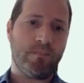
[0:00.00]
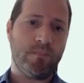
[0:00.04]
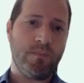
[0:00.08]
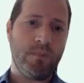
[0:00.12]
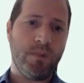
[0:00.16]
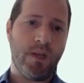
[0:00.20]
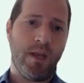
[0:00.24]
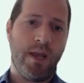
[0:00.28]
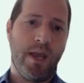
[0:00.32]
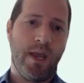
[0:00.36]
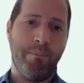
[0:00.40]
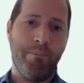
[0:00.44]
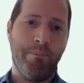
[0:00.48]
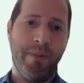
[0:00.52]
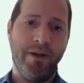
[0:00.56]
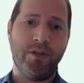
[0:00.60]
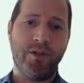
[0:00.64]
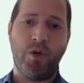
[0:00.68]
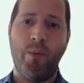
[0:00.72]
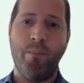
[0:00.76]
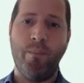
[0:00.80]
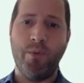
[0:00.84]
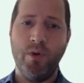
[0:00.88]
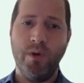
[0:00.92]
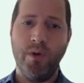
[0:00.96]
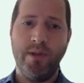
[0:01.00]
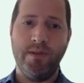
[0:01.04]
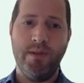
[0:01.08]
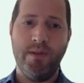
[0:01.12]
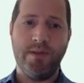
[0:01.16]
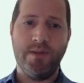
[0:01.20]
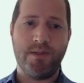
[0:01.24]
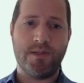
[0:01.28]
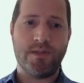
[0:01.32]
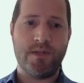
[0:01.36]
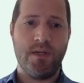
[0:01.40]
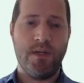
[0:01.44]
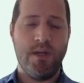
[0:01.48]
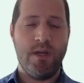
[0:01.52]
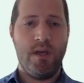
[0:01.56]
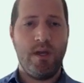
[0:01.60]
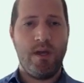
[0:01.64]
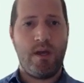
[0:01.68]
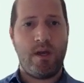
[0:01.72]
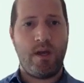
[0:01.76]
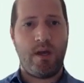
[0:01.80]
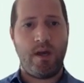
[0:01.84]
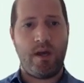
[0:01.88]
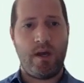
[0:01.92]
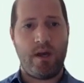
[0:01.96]
and build communities
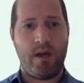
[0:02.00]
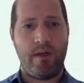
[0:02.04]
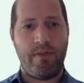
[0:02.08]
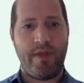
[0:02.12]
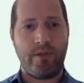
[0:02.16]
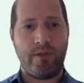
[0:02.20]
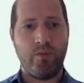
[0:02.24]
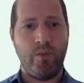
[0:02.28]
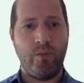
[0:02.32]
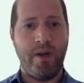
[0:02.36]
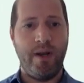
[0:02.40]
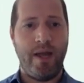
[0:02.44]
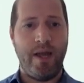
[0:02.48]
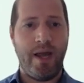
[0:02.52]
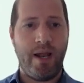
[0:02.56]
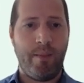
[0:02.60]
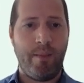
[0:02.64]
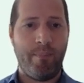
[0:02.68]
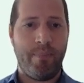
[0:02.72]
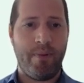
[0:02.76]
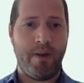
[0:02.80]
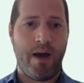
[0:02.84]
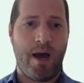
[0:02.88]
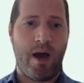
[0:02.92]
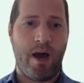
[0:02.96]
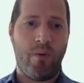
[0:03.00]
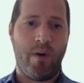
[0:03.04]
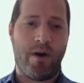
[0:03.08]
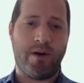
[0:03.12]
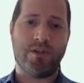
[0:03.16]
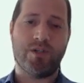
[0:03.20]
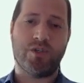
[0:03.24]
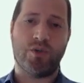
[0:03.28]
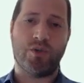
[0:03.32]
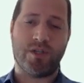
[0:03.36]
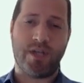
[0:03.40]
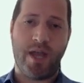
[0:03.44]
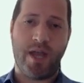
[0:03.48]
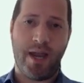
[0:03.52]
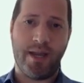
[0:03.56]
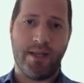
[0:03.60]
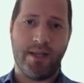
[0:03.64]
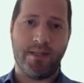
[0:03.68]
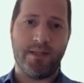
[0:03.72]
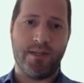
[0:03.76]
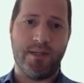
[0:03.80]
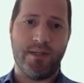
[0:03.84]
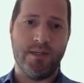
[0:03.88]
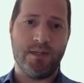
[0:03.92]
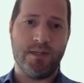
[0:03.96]
that will help our
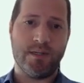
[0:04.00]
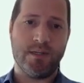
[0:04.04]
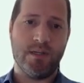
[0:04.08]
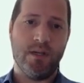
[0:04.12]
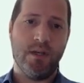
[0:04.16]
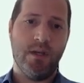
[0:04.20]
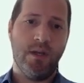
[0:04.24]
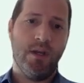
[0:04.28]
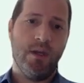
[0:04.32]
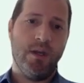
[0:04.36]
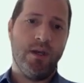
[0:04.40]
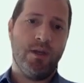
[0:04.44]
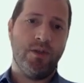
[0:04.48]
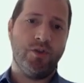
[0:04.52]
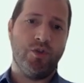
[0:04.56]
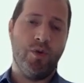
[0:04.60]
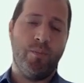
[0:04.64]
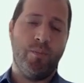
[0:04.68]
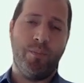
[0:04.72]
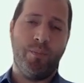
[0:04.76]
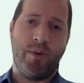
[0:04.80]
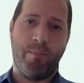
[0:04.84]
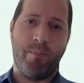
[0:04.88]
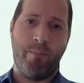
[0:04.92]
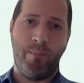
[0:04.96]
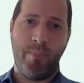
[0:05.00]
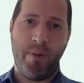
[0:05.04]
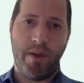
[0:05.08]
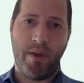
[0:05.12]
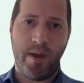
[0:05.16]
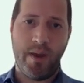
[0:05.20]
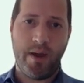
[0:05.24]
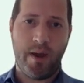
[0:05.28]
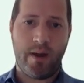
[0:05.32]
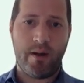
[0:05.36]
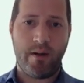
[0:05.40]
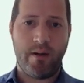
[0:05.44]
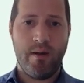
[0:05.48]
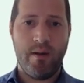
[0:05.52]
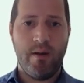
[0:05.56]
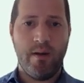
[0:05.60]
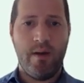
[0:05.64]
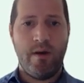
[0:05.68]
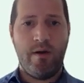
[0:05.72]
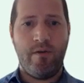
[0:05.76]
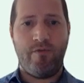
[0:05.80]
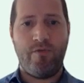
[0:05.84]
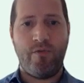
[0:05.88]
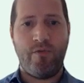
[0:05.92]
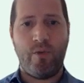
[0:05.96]
societies to prepare
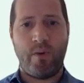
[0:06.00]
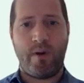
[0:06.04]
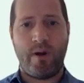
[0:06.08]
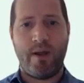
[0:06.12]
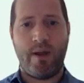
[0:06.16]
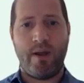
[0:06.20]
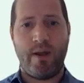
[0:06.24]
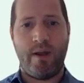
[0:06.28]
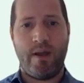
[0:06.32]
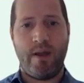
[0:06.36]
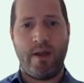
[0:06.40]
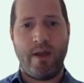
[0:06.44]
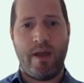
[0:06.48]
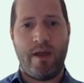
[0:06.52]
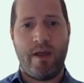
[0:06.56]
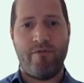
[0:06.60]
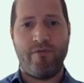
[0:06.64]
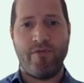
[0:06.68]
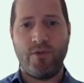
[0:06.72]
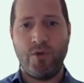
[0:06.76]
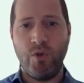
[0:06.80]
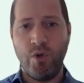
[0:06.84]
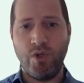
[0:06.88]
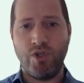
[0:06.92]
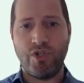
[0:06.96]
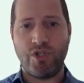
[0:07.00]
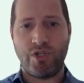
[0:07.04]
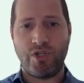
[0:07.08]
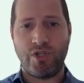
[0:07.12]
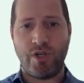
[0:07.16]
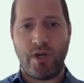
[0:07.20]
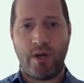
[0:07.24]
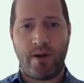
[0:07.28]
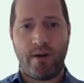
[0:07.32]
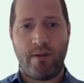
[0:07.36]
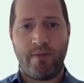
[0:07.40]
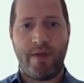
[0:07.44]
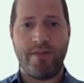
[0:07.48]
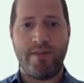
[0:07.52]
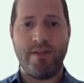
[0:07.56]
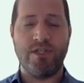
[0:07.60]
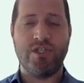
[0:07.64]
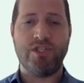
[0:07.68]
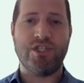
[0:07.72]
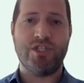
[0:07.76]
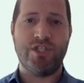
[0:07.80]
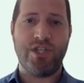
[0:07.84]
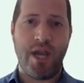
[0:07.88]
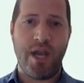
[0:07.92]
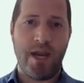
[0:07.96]
for a future that is
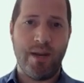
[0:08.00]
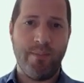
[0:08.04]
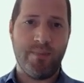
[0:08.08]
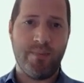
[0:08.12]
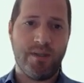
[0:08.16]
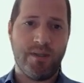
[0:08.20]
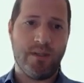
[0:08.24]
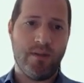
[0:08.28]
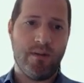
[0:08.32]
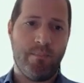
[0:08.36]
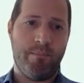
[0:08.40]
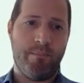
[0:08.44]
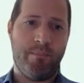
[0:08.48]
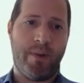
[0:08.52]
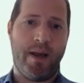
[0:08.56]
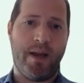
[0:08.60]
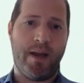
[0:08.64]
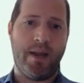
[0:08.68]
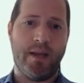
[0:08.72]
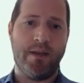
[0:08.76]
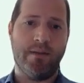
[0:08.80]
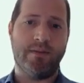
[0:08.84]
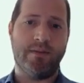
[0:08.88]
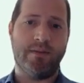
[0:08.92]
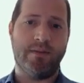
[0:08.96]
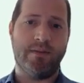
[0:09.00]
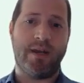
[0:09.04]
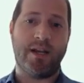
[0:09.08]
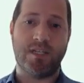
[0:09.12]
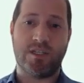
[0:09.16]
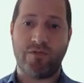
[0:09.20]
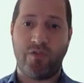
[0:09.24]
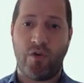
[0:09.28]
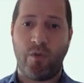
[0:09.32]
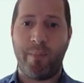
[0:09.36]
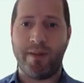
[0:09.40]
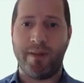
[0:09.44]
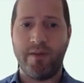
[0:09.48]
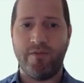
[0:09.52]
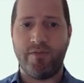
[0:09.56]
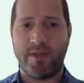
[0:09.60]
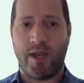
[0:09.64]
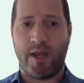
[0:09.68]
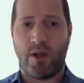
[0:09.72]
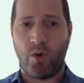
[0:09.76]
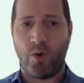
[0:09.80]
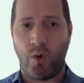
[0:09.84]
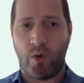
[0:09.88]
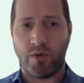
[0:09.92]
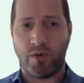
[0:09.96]
shaped by transformative
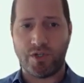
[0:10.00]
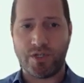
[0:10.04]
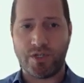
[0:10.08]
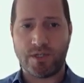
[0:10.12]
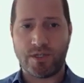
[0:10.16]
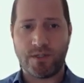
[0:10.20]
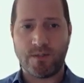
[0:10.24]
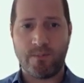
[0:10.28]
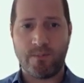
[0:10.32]
technologies.